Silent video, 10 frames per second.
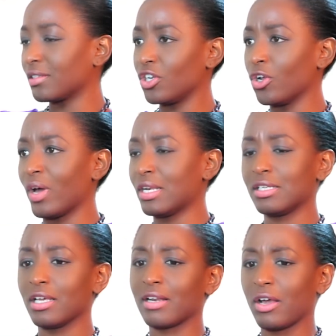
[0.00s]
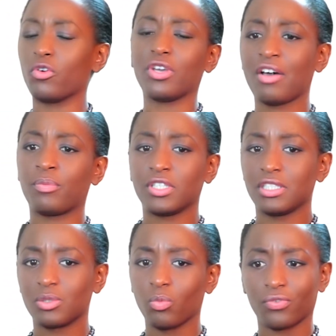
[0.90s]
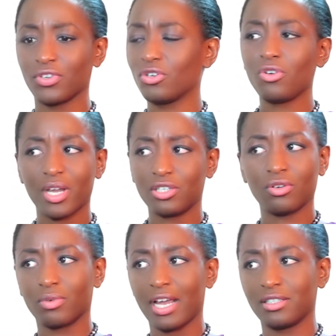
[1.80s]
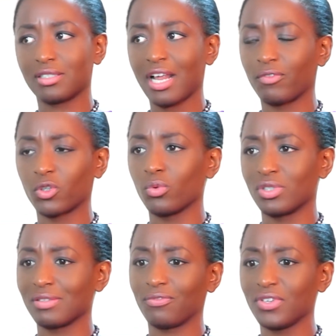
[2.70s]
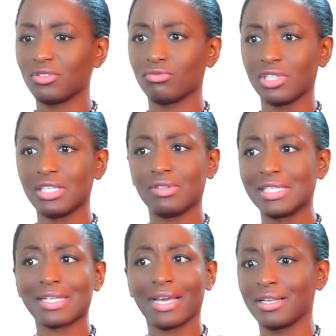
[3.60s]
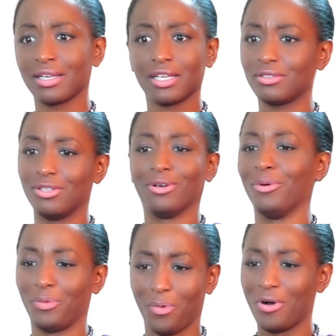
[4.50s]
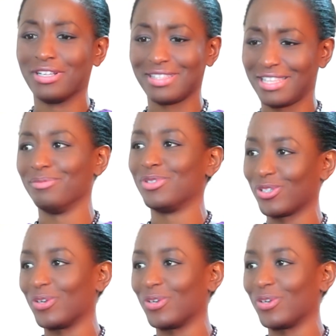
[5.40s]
the, you know, and you're like, oh, you have body dysmorphia. No, I don't. I just have clothes that fit really, really tight, and I don't want them